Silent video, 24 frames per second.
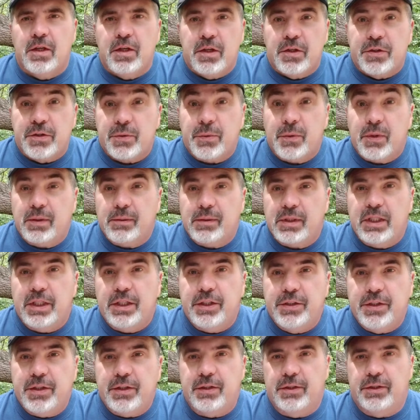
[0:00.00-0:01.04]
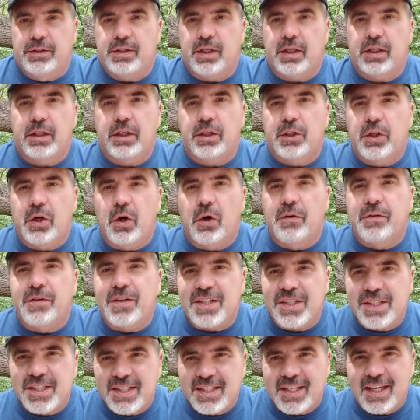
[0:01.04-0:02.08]
So what I'm going to do is I'm going to go over
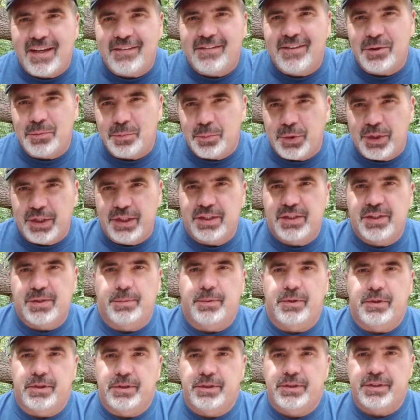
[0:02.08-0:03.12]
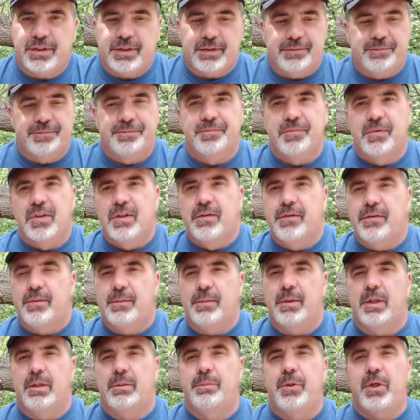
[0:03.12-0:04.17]
7 principles from
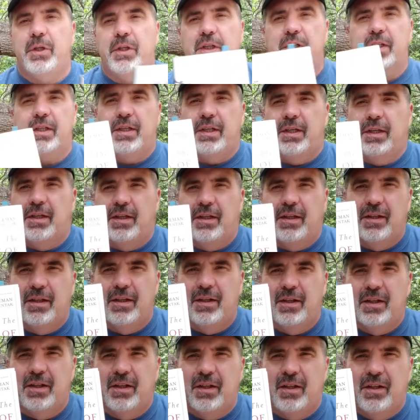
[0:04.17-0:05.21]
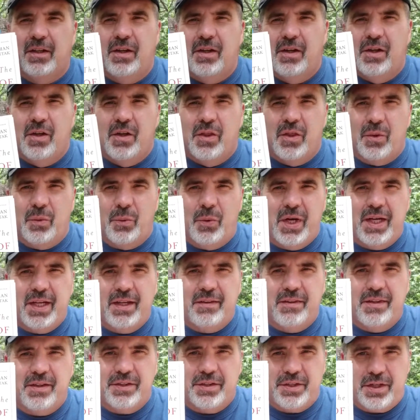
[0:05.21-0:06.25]
the book, The Way
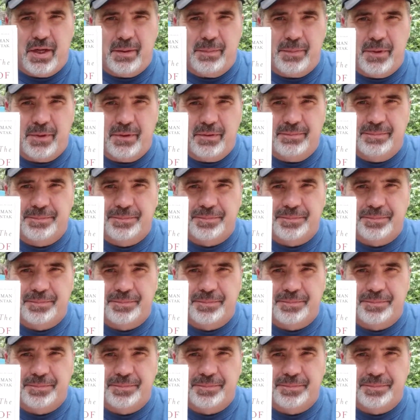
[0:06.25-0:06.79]
of the Shepherd.